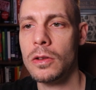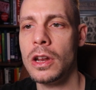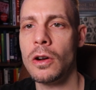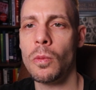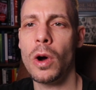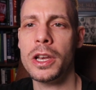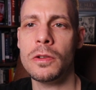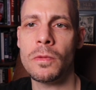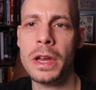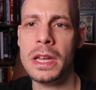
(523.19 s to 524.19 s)
you know what
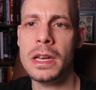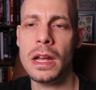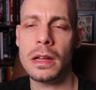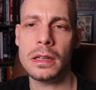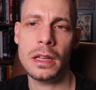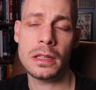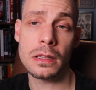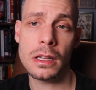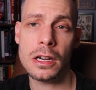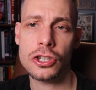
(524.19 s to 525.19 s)
you read in the
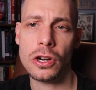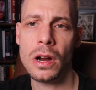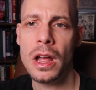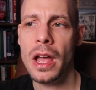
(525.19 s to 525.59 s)
literature